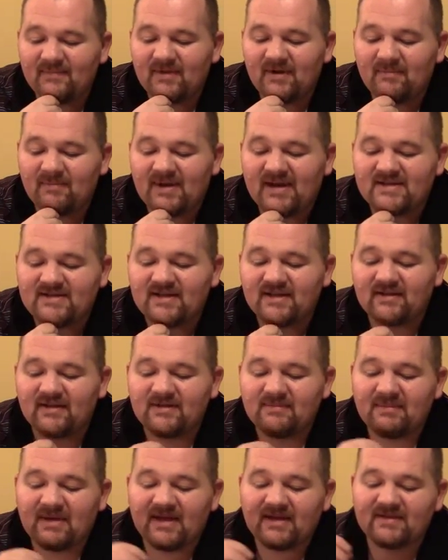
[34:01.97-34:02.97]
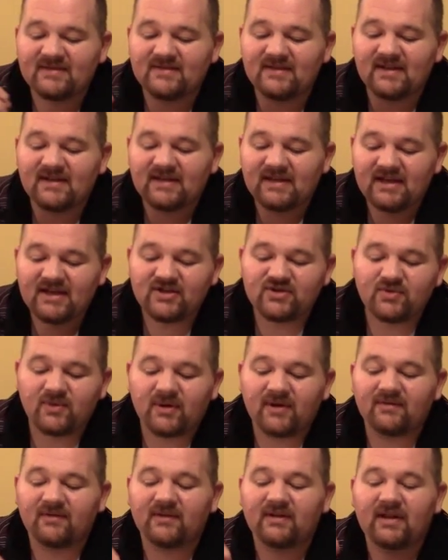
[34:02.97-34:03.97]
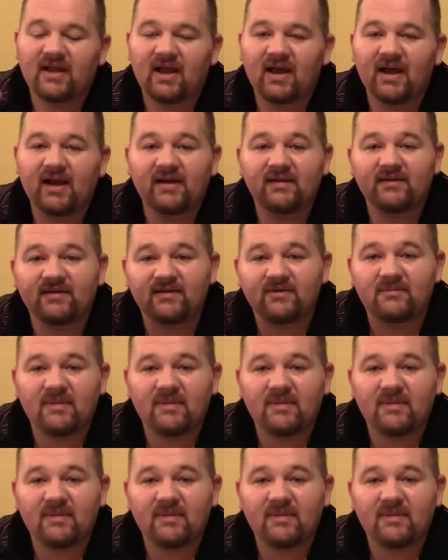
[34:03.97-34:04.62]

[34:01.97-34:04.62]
it basically means that each one of the lines is